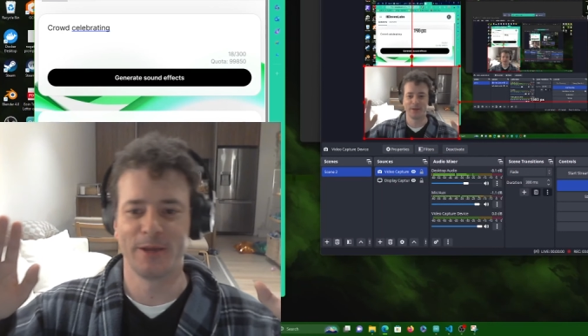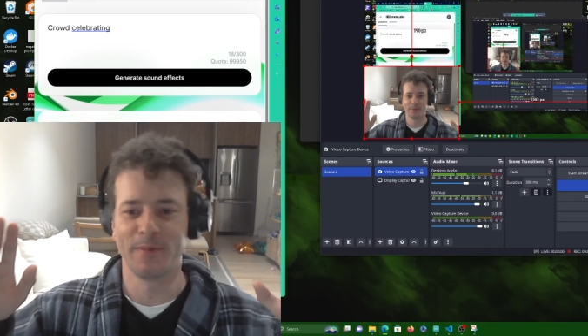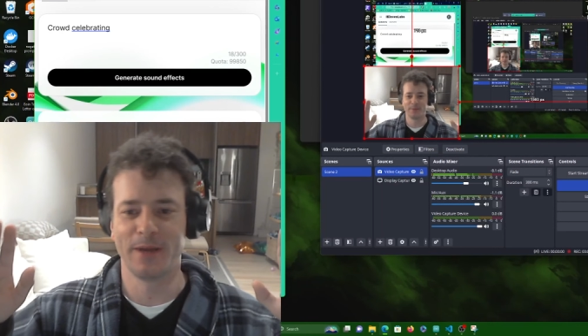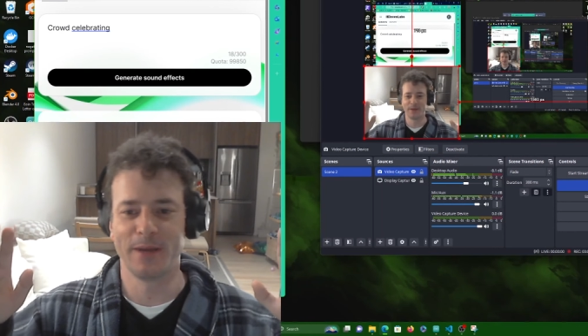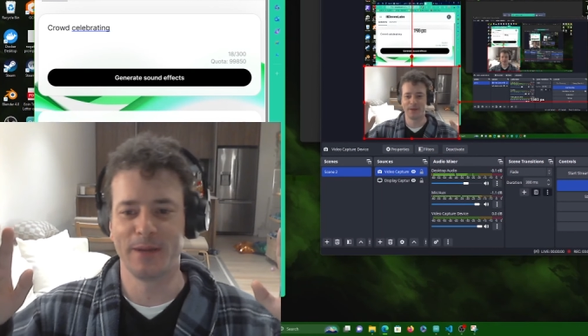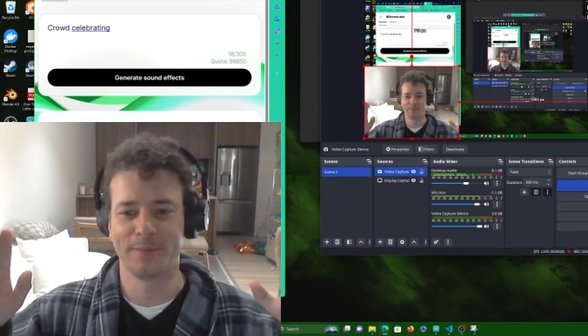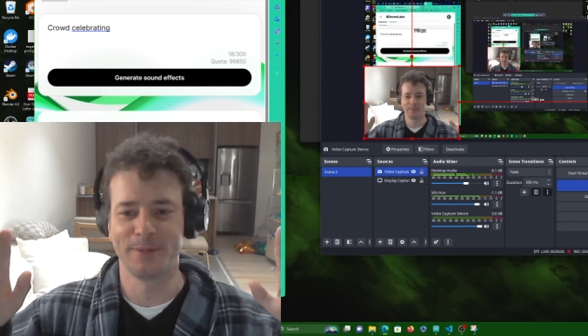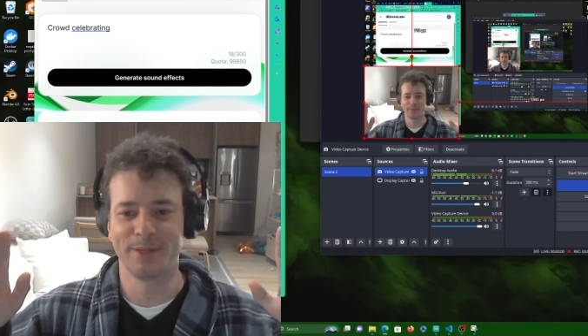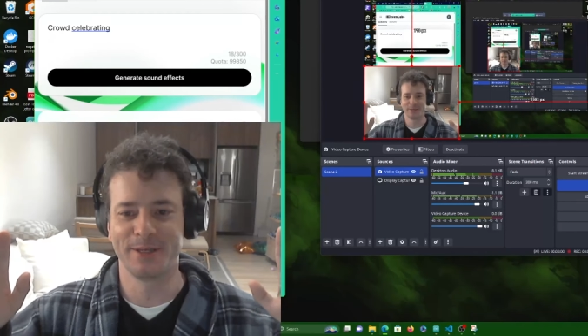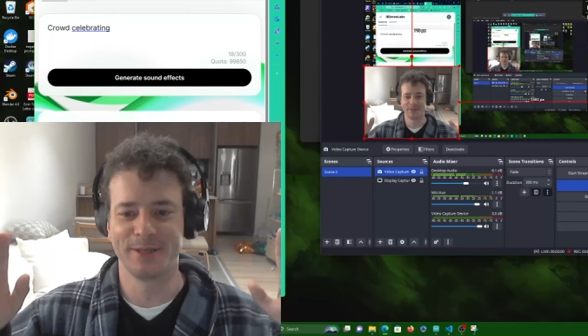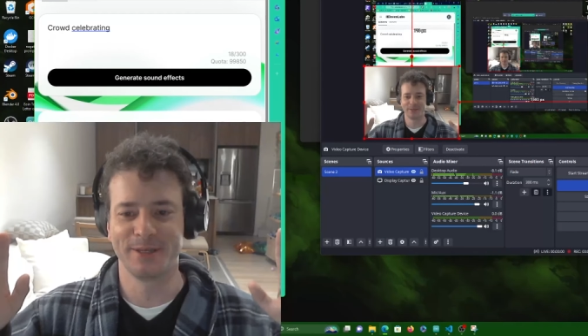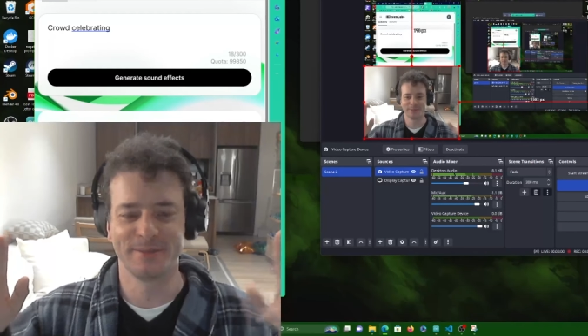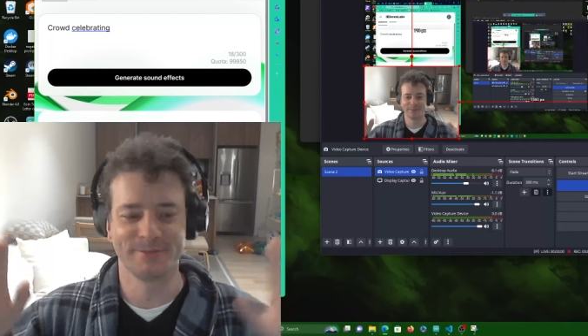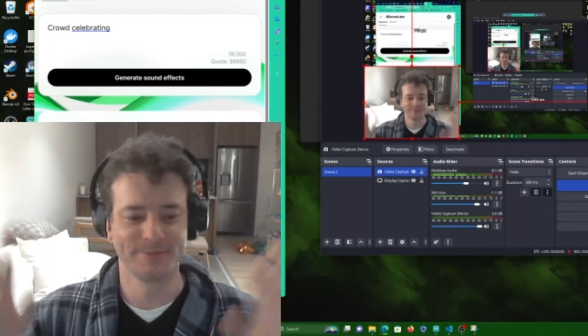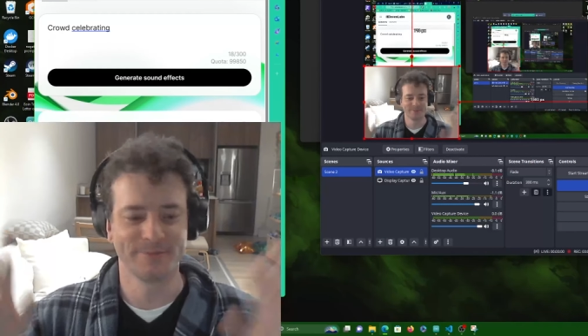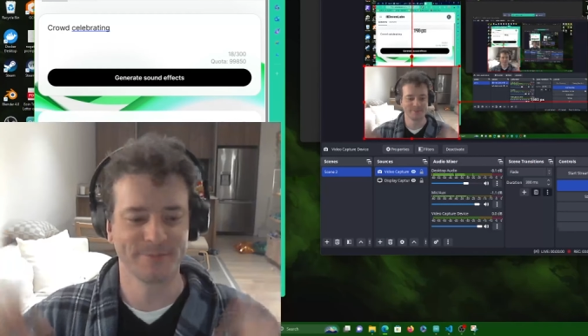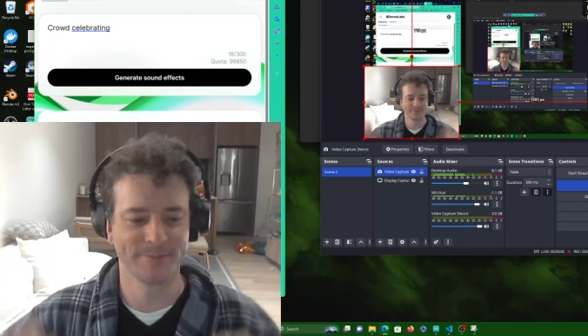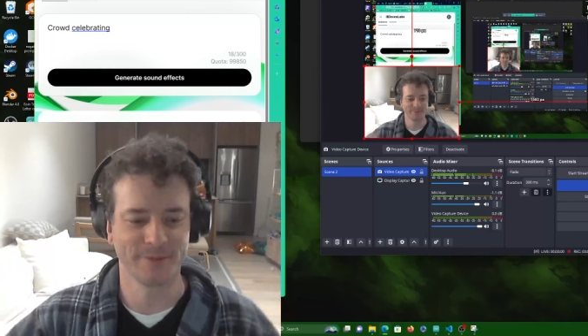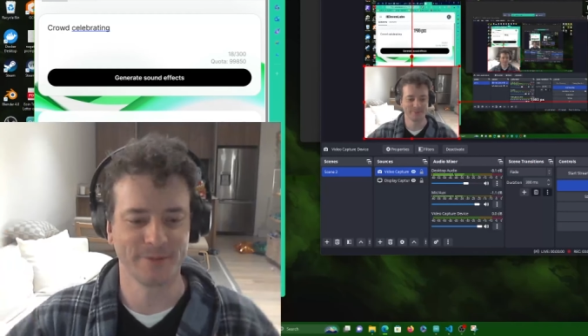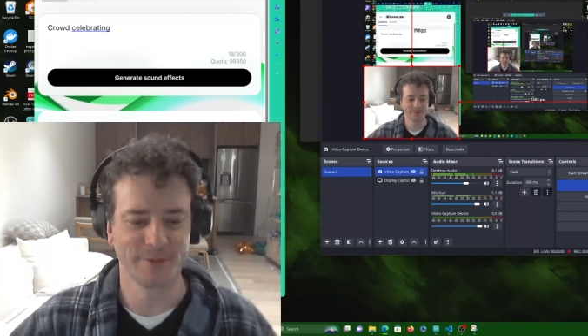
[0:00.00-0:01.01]
happy.
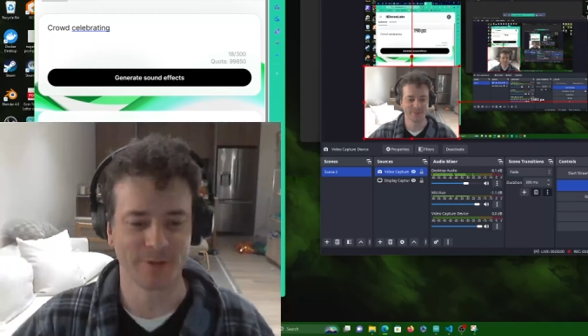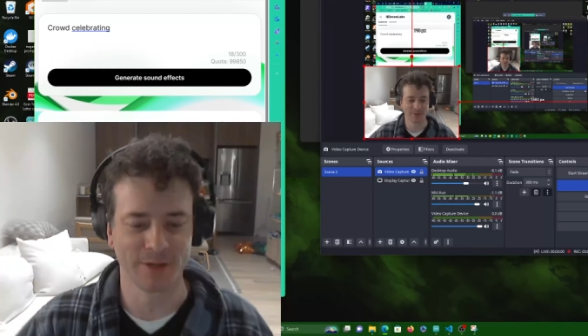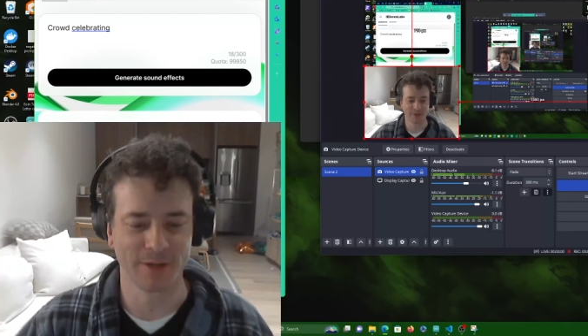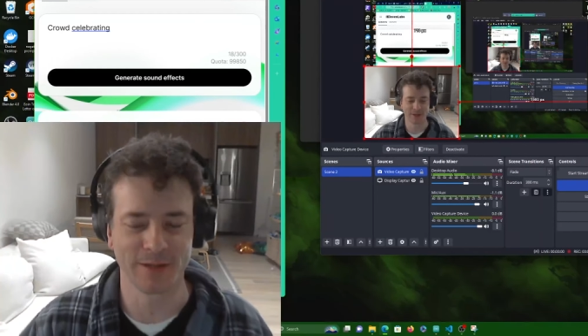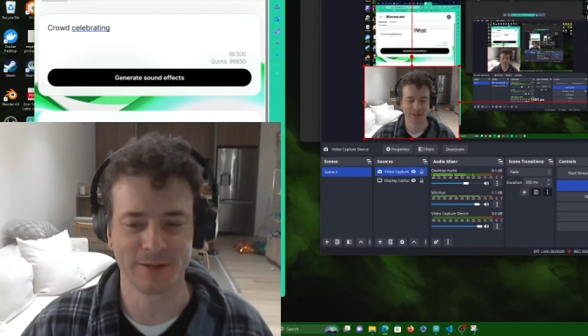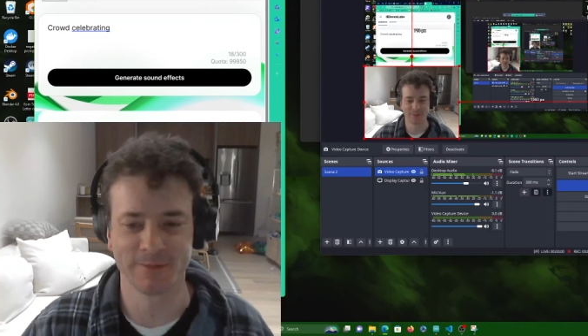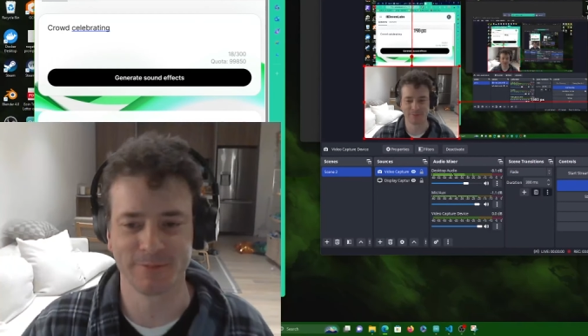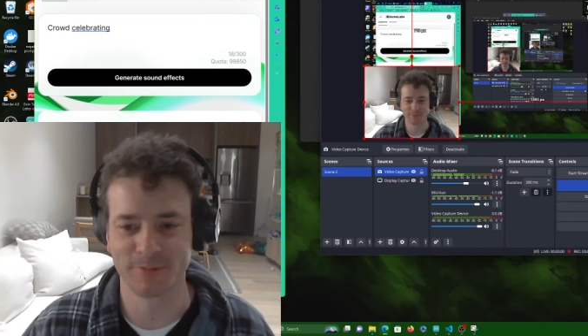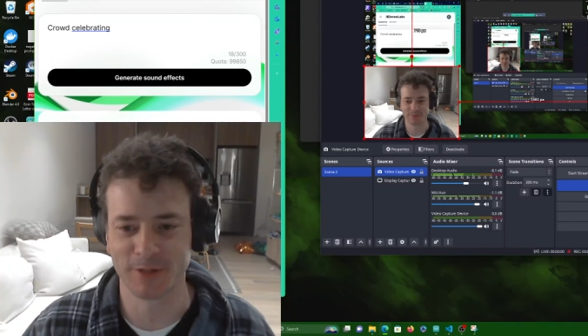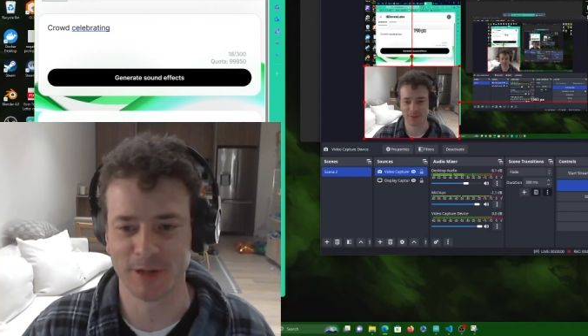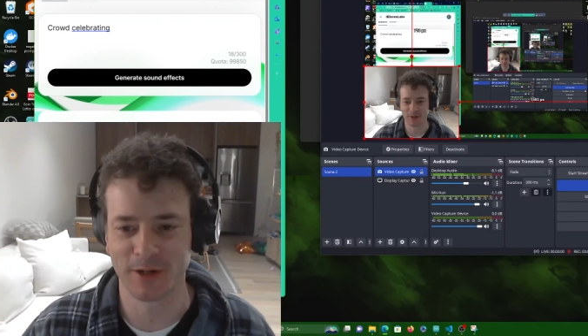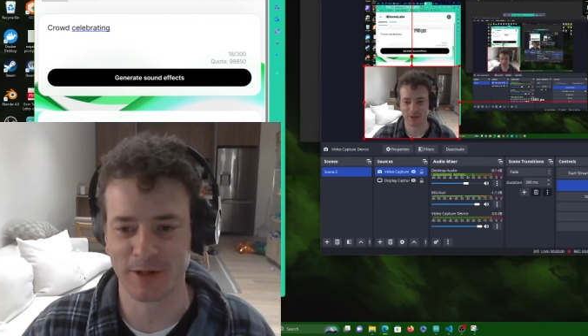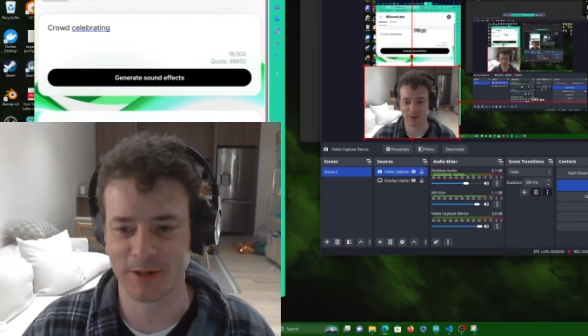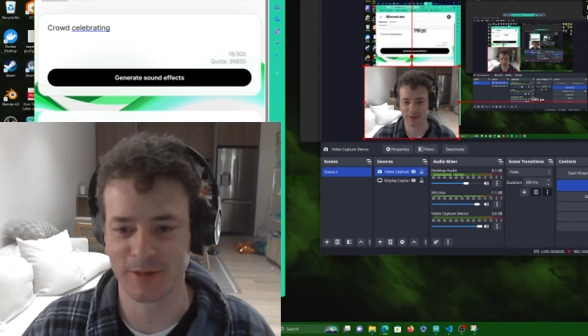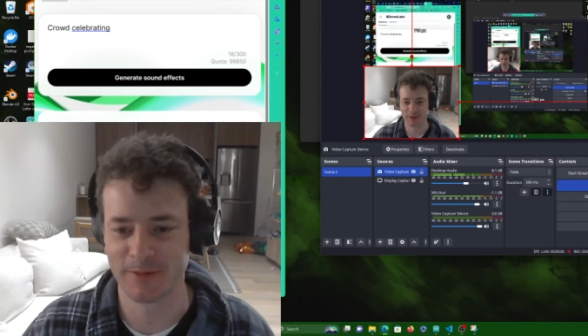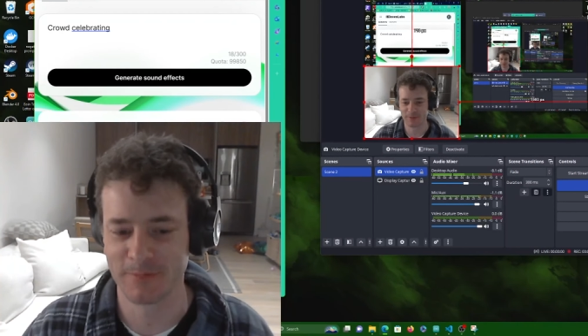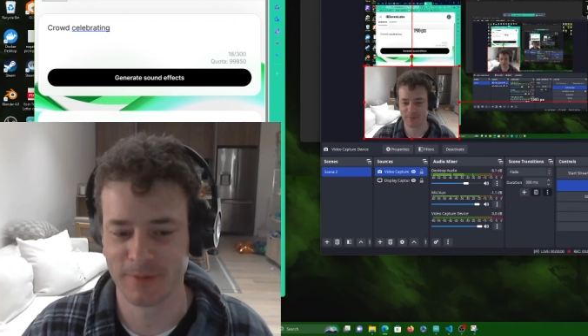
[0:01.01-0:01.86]
Okay, sorry.